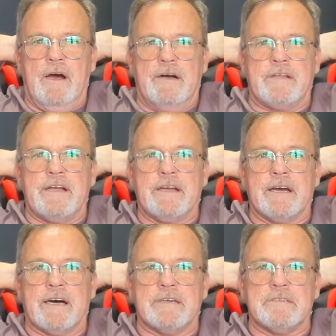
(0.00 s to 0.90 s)
Then you
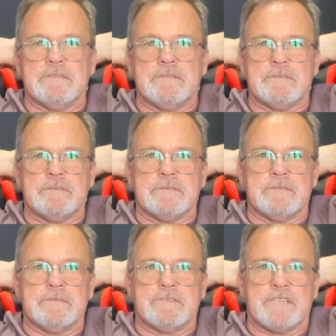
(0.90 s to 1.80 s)
got
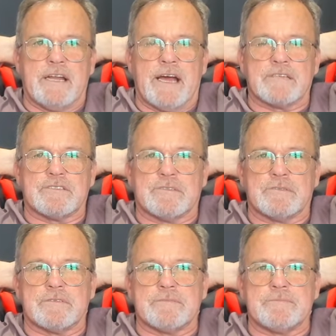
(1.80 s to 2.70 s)
Gen
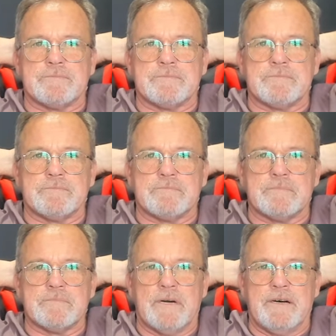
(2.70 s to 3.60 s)
Xers.
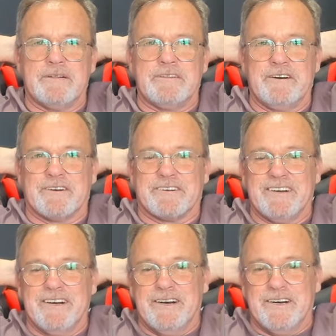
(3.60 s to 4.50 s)

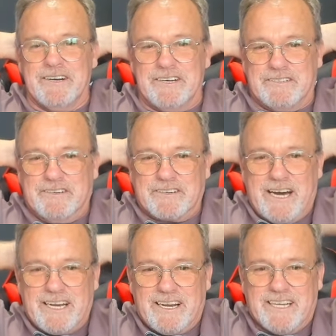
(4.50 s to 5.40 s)
They're
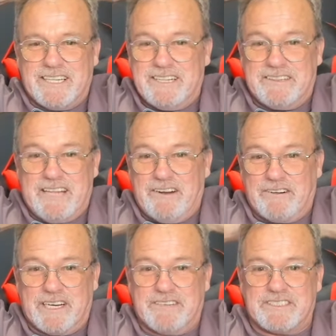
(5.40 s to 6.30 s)
kind of like they don't
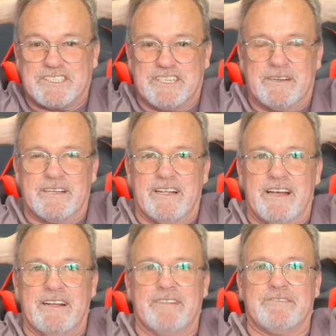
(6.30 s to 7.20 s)
give a shit
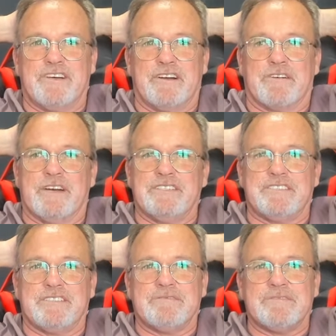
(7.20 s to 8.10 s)

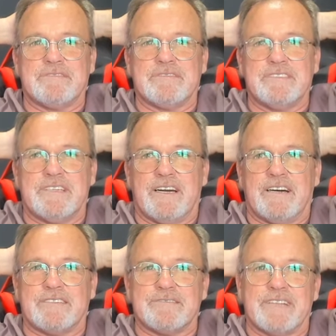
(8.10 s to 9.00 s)
generation, you
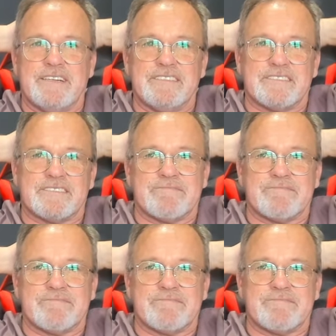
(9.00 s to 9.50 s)
know. They just.